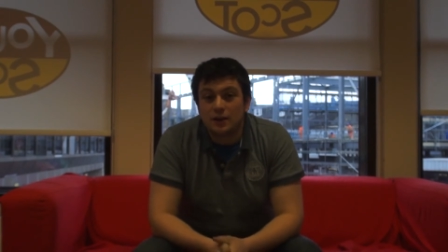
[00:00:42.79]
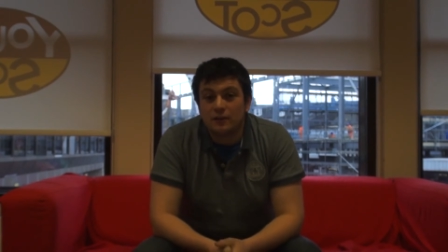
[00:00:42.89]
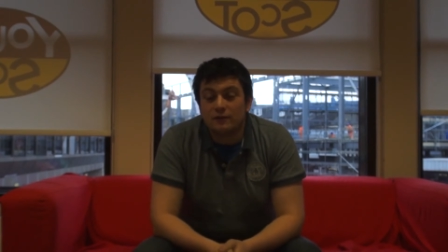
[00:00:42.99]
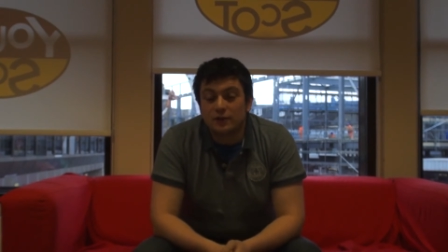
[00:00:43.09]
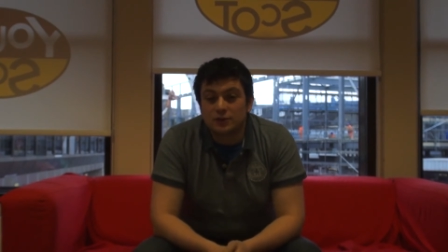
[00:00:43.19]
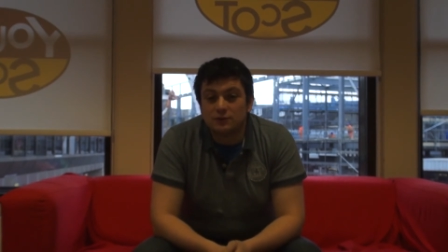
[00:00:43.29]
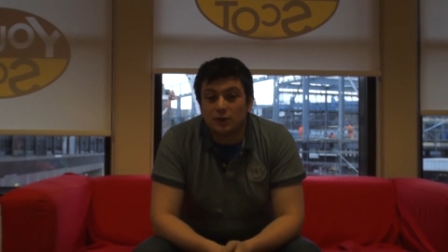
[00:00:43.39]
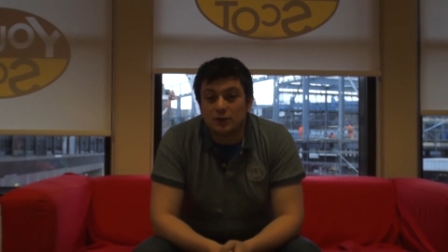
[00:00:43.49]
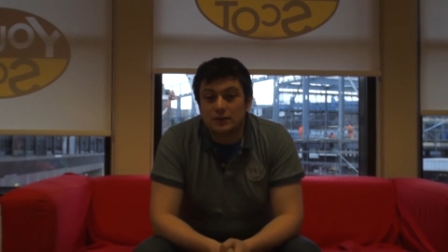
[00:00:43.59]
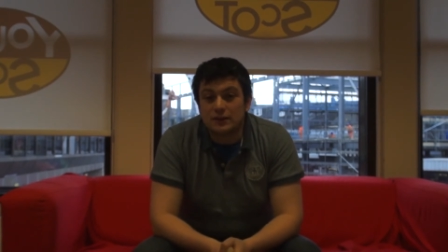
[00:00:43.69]
First of
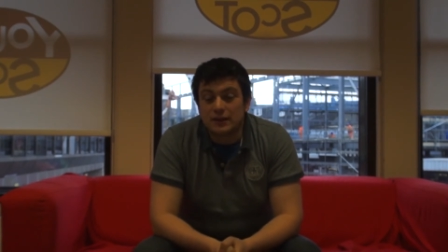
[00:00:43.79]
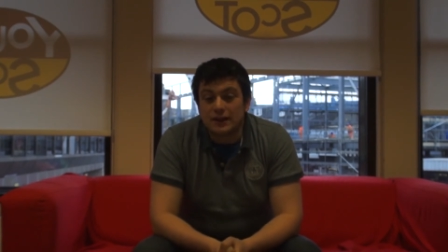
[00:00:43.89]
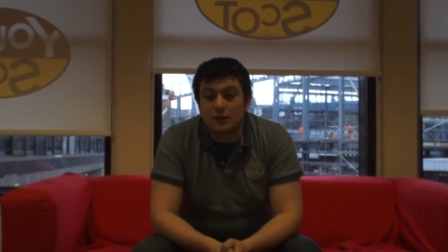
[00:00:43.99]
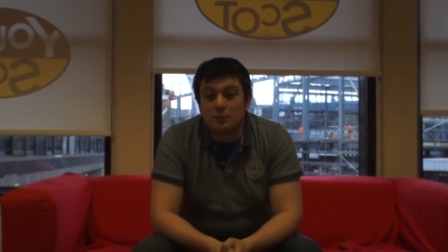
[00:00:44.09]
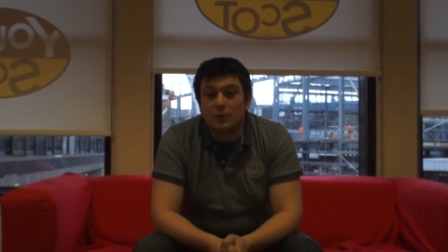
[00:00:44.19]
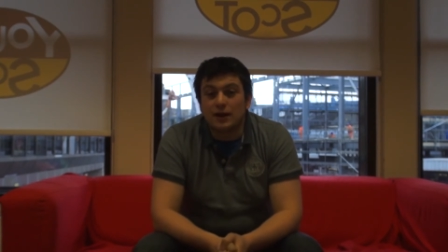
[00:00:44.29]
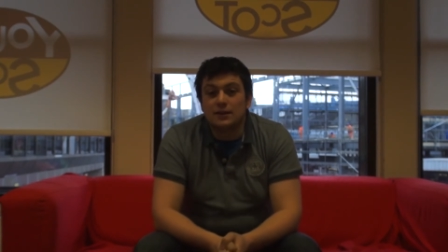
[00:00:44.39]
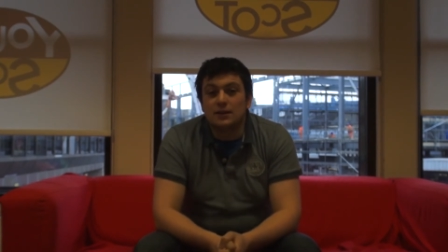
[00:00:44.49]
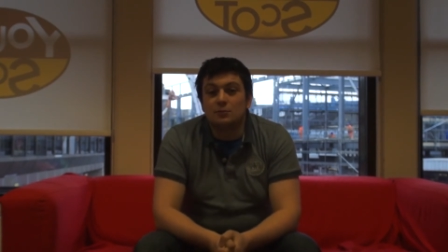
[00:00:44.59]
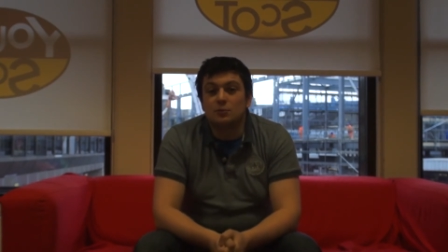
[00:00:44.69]
all, the
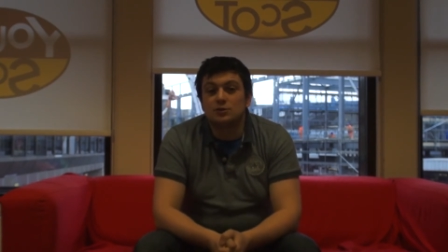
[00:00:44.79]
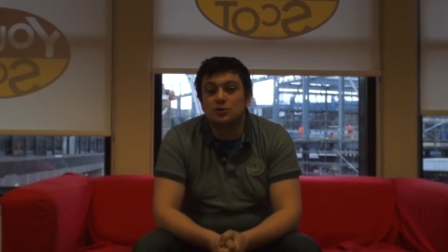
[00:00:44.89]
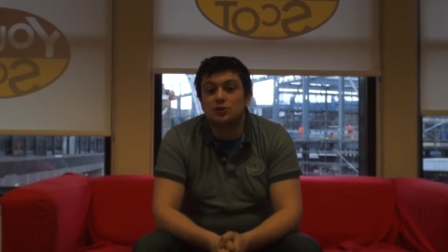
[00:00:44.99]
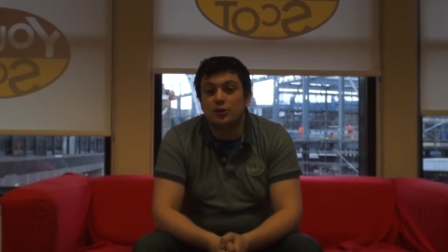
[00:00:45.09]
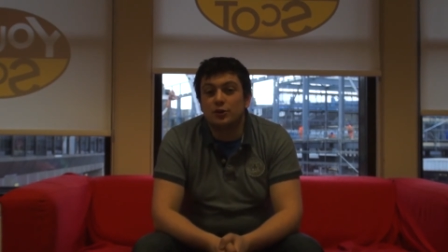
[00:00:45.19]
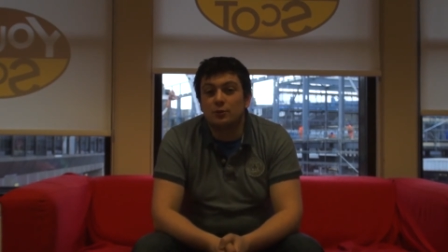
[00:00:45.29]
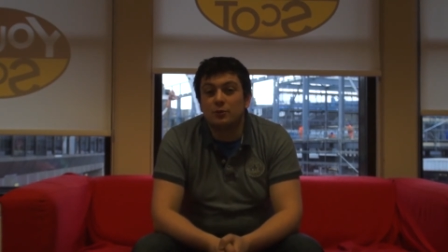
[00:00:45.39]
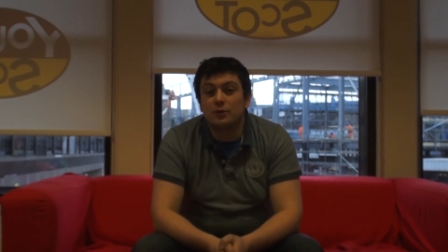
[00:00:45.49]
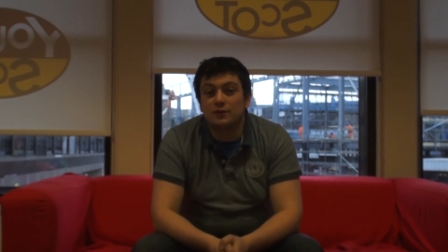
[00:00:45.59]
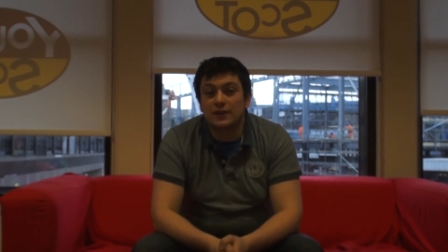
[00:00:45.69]
cameraman must ensure a
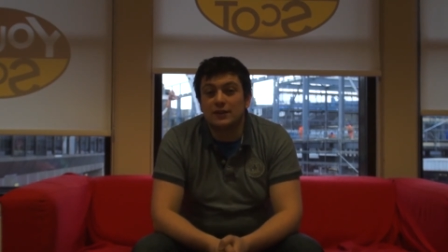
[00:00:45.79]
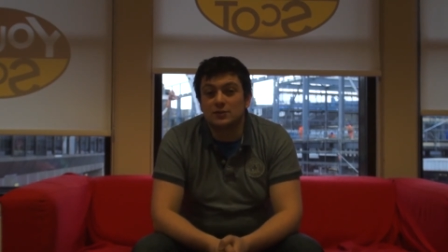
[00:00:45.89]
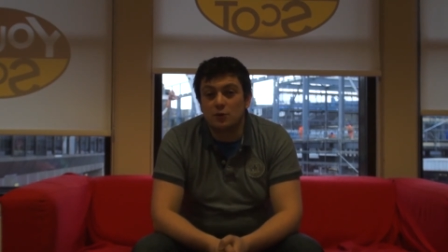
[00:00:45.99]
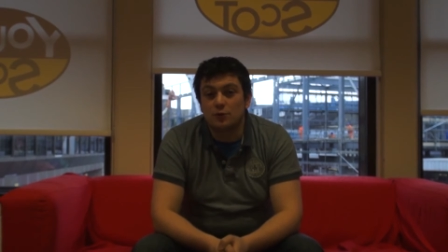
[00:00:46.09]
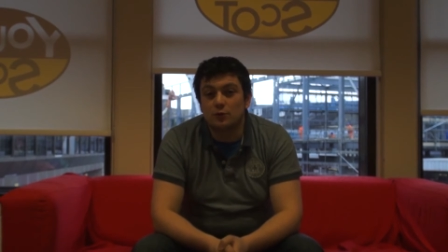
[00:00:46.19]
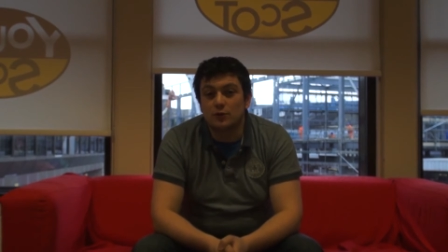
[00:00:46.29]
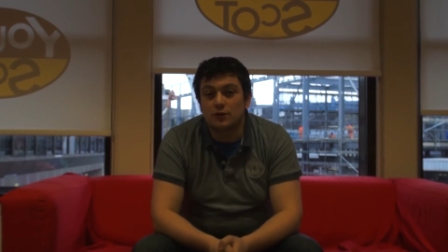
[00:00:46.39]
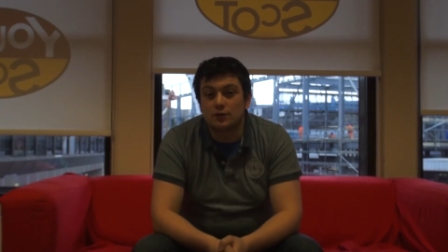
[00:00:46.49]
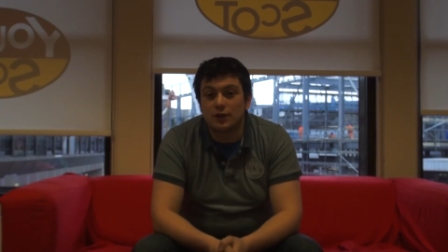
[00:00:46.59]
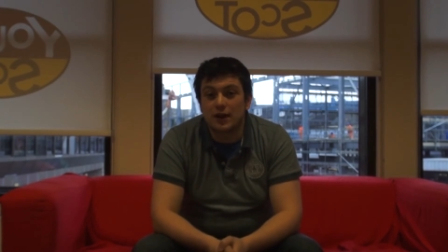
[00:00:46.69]
number of things are in order
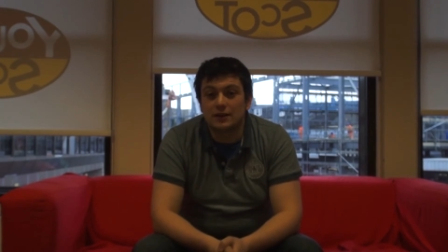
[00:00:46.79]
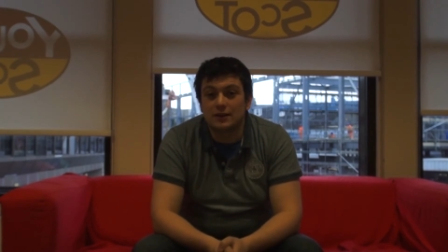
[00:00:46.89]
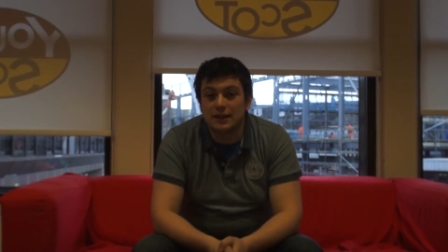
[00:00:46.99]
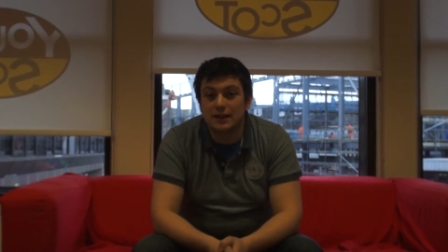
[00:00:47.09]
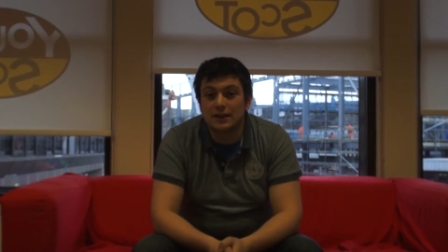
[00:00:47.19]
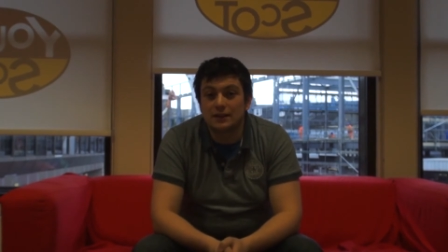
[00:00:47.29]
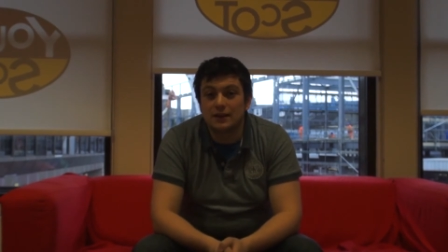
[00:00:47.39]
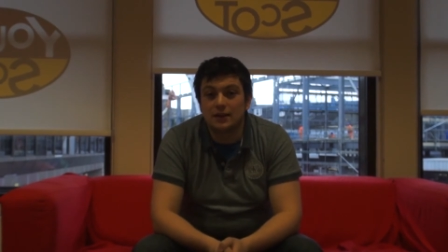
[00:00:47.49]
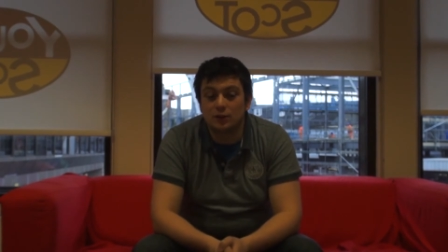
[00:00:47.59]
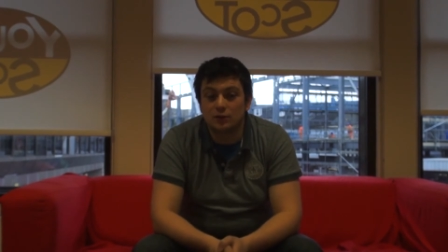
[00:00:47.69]
to guarantee
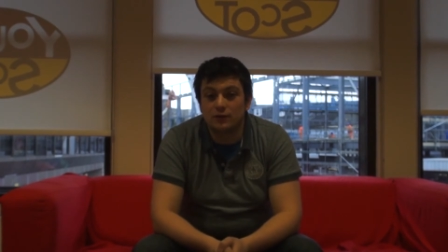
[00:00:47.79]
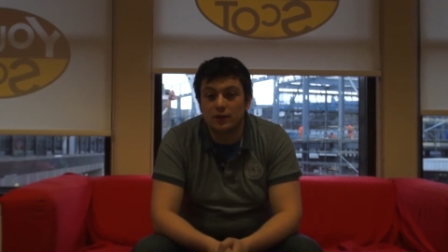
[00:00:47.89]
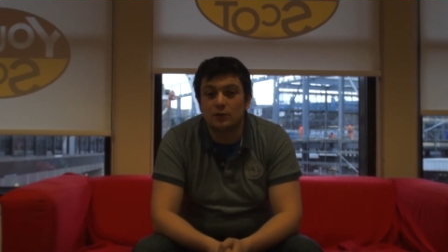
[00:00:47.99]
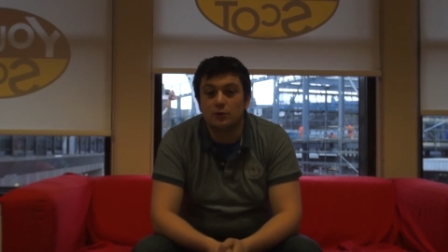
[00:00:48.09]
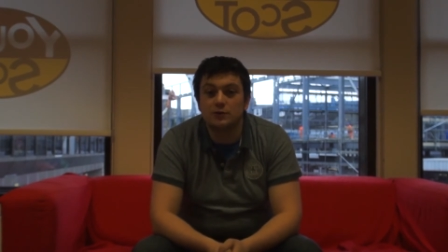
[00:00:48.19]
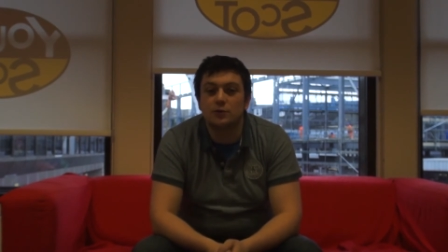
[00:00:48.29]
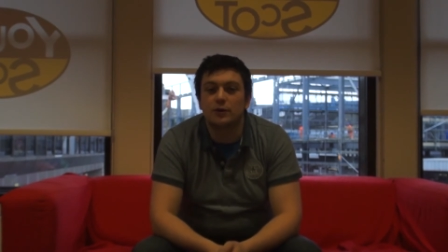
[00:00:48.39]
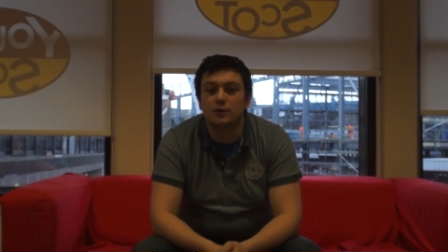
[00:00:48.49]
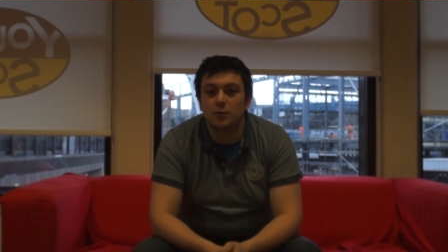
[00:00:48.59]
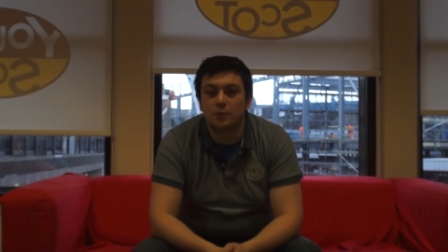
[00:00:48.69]
that a good video is
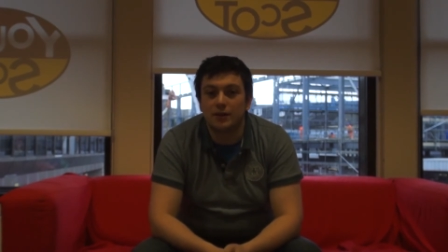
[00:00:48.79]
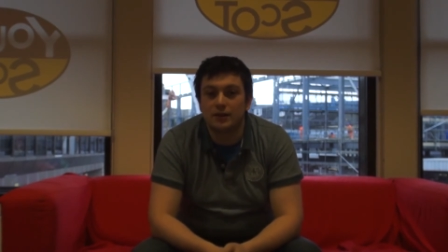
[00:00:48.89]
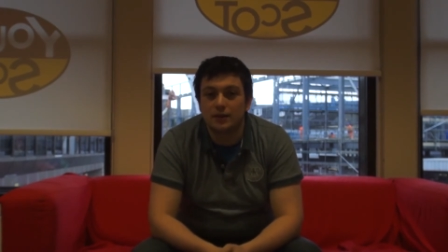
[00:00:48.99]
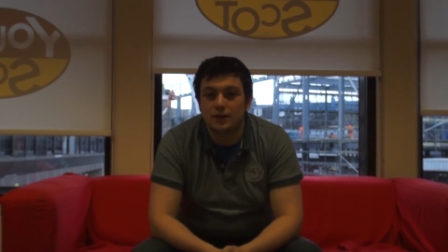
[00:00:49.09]
going to be made.